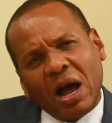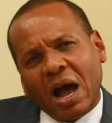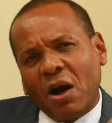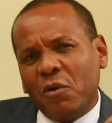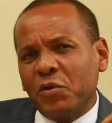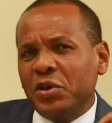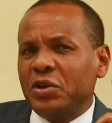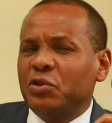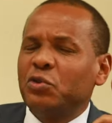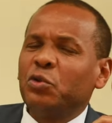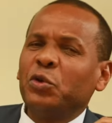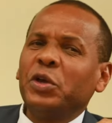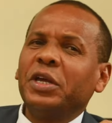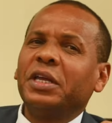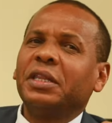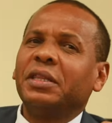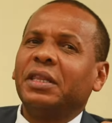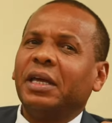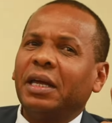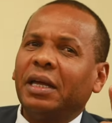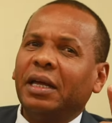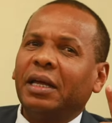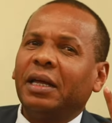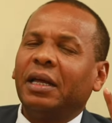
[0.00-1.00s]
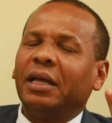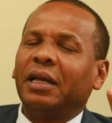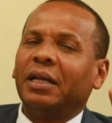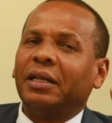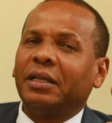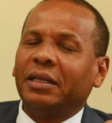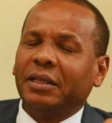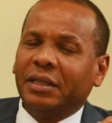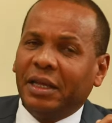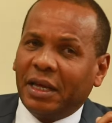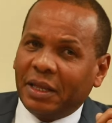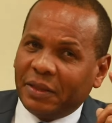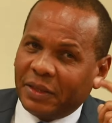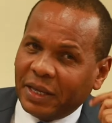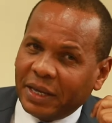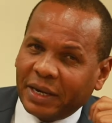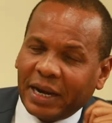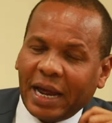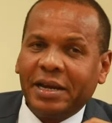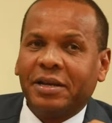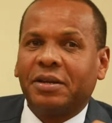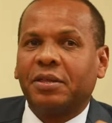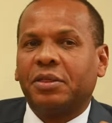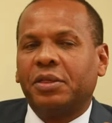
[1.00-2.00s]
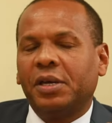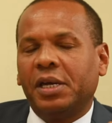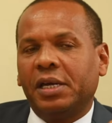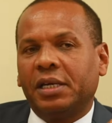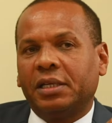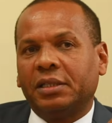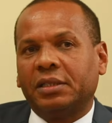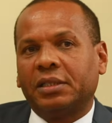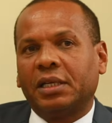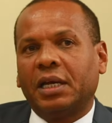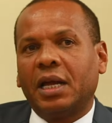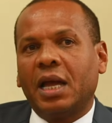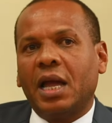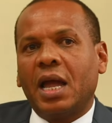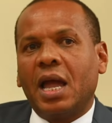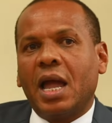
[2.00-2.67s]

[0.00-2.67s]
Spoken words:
Are we doing the right things?